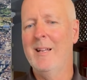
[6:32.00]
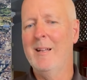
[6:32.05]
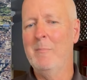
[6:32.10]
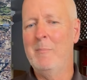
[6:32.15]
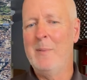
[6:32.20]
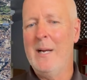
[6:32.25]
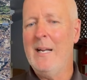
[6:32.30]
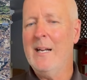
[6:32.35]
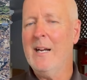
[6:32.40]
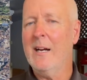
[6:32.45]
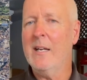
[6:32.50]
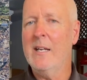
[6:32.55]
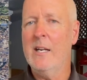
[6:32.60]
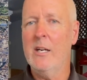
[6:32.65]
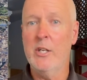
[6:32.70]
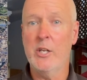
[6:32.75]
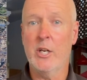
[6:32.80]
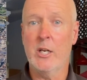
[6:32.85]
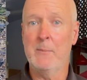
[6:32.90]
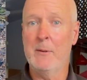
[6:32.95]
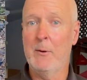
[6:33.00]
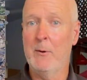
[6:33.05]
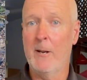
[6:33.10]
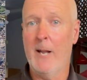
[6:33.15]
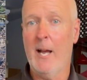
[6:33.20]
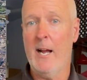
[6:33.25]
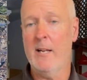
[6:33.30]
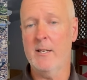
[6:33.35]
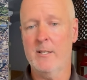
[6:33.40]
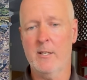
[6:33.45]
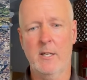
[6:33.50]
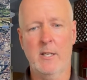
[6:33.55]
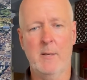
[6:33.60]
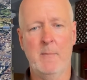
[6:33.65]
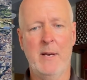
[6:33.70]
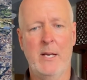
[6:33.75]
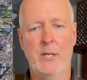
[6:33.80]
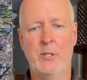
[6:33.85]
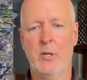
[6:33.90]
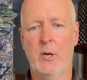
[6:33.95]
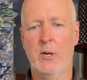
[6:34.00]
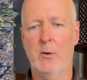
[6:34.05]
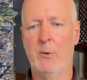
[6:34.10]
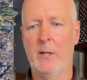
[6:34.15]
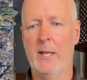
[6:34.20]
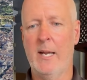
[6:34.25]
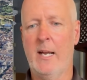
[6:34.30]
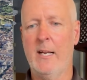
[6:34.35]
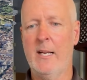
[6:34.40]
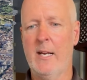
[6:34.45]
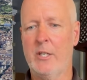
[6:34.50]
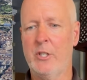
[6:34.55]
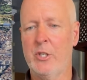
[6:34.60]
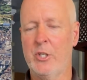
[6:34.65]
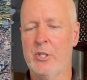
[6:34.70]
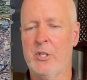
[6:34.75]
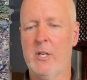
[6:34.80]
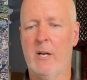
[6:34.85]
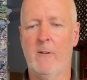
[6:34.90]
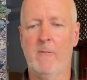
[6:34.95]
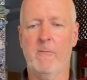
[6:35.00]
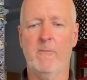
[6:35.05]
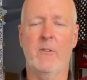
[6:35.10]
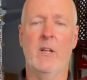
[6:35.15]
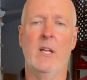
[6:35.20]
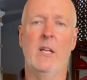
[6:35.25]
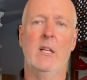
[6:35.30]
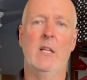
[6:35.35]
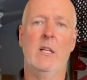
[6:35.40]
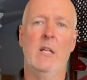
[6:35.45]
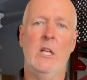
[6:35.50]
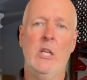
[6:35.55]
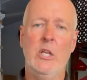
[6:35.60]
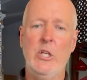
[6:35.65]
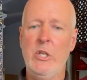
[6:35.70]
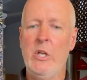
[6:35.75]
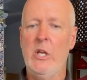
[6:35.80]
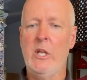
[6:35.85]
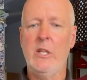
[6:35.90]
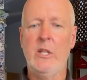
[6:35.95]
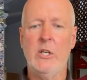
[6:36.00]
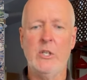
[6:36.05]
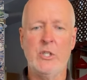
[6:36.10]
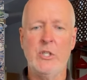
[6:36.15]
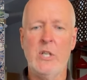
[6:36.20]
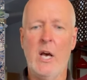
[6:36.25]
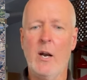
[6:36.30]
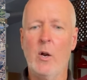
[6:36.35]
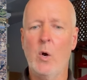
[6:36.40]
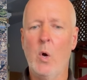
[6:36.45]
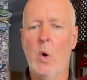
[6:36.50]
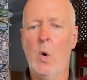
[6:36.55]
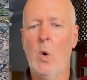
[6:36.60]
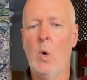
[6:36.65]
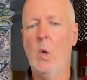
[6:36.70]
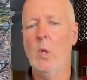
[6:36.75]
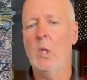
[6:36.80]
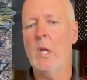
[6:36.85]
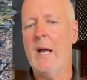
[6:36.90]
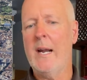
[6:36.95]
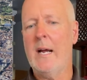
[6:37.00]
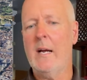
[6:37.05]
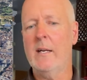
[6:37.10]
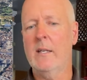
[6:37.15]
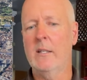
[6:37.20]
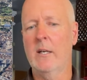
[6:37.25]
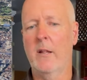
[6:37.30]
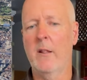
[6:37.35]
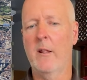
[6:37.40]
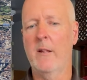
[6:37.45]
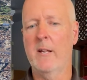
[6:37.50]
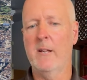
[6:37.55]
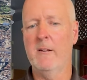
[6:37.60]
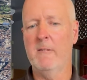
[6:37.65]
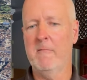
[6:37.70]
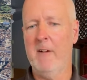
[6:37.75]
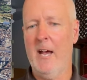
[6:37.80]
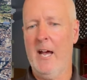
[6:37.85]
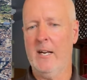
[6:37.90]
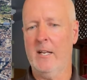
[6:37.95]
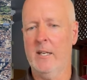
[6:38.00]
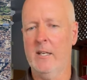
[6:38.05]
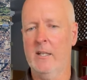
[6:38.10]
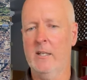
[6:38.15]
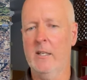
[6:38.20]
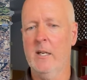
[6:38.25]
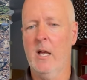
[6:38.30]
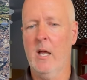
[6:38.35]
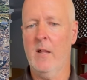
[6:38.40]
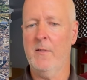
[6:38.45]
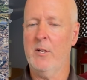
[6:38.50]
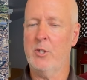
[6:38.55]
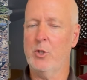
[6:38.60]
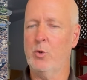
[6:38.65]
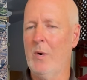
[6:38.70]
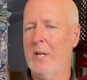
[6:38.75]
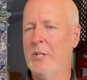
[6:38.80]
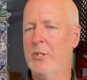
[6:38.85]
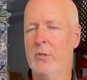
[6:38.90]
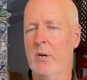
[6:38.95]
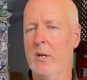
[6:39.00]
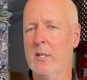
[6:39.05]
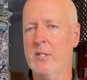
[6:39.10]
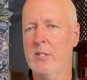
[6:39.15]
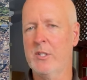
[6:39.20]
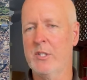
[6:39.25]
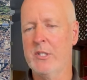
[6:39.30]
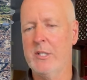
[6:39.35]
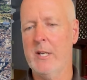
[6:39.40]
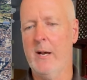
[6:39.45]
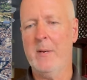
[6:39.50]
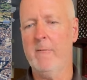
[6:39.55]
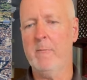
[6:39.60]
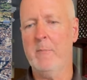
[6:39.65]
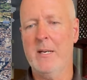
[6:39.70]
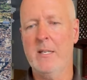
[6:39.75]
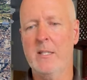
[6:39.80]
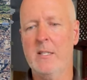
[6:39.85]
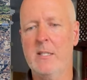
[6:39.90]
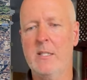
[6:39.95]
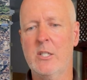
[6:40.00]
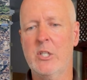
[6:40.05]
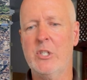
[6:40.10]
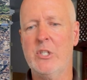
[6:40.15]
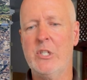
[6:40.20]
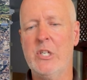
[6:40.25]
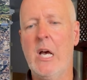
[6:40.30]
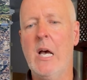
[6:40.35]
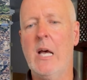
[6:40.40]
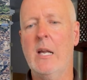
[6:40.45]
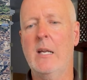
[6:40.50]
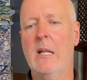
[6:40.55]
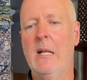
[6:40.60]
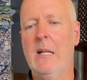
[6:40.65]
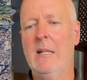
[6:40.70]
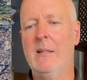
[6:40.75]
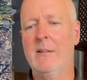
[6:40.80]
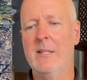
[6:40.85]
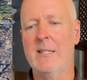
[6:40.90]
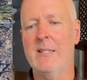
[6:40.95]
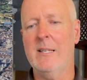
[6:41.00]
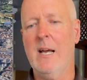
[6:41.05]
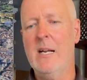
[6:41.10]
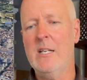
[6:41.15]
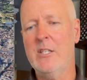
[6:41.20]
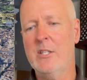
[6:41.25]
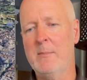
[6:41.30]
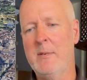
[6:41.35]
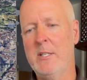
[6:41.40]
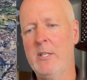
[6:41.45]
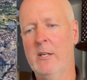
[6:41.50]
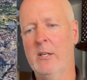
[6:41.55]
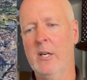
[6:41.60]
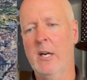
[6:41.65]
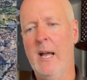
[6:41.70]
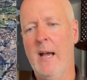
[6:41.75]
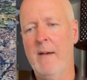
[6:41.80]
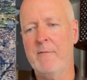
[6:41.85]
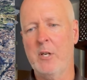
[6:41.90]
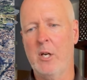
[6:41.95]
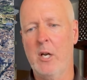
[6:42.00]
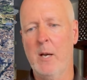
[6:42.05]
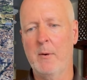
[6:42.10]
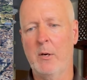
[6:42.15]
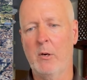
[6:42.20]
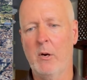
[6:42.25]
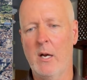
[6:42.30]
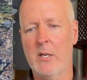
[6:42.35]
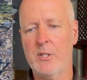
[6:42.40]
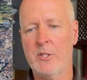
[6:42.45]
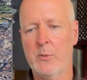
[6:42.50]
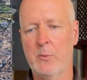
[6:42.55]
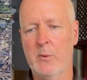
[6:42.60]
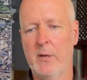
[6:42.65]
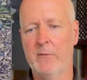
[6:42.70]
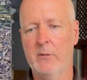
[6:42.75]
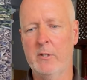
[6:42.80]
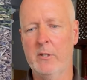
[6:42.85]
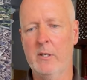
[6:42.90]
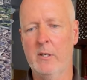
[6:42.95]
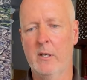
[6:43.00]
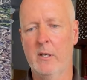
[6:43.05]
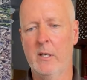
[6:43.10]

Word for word: being out here, you're going to be reliant on the metro to really connect yourself. There's not a whole lot out here other than the Vatican. There's restaurants and stuff, but it's just not the sites. I mean, you're going to have to come across the river